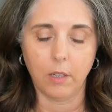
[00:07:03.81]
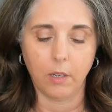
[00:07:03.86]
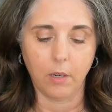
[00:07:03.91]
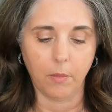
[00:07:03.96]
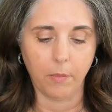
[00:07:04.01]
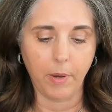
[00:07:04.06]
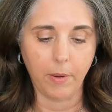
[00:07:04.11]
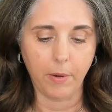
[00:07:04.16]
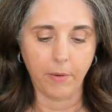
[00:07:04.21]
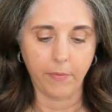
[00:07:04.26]

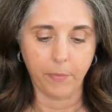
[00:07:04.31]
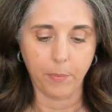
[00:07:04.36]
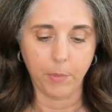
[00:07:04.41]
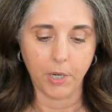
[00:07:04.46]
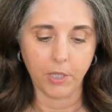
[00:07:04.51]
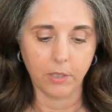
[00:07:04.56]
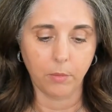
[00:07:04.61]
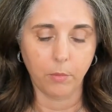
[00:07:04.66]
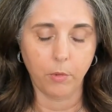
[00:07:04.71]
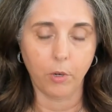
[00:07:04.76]
I
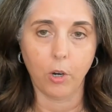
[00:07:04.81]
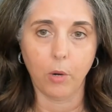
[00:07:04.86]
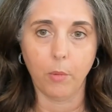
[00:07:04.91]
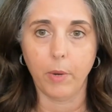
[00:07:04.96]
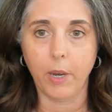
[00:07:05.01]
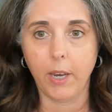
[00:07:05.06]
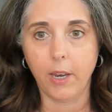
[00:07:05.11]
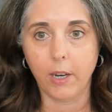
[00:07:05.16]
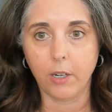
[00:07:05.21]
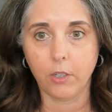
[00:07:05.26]
brought some home.
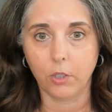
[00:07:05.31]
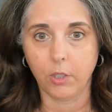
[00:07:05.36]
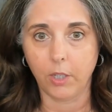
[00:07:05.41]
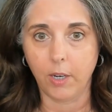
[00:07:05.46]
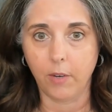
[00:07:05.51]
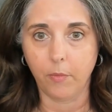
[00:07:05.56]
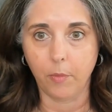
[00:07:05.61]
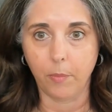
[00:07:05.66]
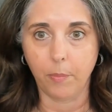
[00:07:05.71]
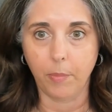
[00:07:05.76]
I actually
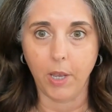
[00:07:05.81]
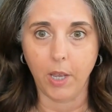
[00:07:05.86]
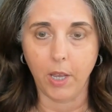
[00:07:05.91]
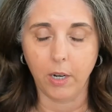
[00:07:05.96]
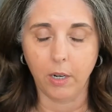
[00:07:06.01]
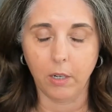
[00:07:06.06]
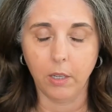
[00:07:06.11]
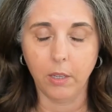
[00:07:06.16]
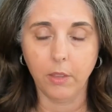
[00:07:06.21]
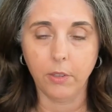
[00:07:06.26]
have a
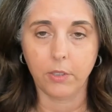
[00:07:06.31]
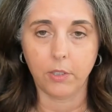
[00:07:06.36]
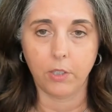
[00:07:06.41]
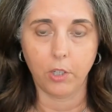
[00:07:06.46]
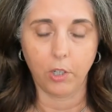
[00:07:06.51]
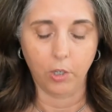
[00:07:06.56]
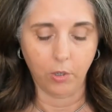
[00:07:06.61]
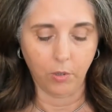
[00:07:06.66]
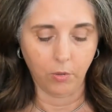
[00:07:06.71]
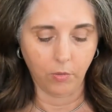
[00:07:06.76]
pot on the
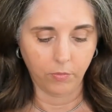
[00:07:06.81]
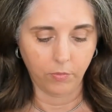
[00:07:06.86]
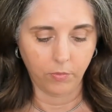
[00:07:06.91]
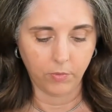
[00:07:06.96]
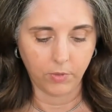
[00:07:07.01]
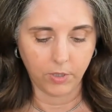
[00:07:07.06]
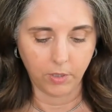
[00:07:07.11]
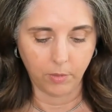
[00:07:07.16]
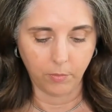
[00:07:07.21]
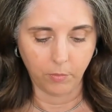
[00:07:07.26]
stove
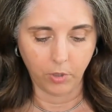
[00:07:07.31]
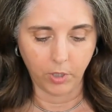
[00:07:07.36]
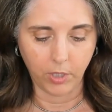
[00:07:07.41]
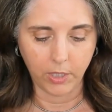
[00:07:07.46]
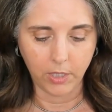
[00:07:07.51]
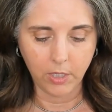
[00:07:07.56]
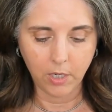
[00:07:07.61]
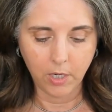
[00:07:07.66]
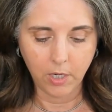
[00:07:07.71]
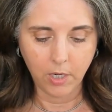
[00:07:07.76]

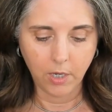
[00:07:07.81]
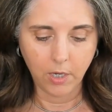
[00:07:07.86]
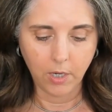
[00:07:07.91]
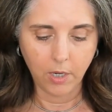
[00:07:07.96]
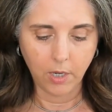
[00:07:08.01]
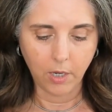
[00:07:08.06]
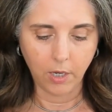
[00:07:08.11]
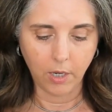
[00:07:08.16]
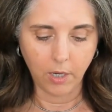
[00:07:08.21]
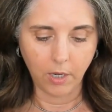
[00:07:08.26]
simmering
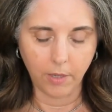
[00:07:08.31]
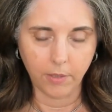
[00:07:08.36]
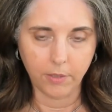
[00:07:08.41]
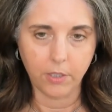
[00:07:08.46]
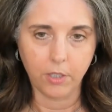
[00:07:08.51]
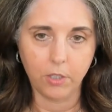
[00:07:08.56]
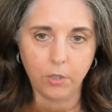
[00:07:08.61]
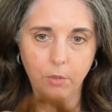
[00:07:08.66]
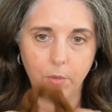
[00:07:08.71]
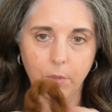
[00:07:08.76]

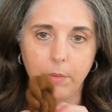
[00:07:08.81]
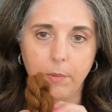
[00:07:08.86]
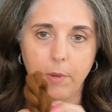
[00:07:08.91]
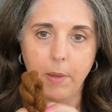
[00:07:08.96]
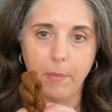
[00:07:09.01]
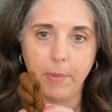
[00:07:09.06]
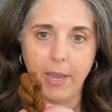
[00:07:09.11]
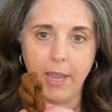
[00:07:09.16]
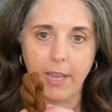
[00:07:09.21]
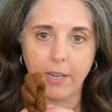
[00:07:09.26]
to do a
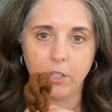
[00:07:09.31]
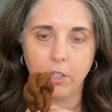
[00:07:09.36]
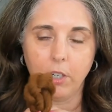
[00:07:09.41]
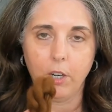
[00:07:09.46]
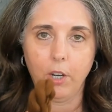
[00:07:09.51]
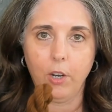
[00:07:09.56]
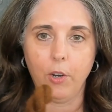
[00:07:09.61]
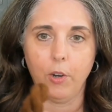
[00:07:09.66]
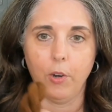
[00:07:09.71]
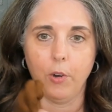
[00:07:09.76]
batch at
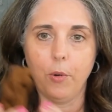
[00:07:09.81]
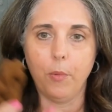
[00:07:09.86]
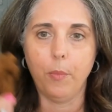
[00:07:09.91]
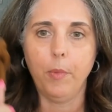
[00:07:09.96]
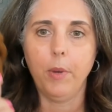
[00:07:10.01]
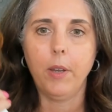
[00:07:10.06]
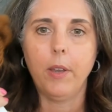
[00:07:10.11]
home.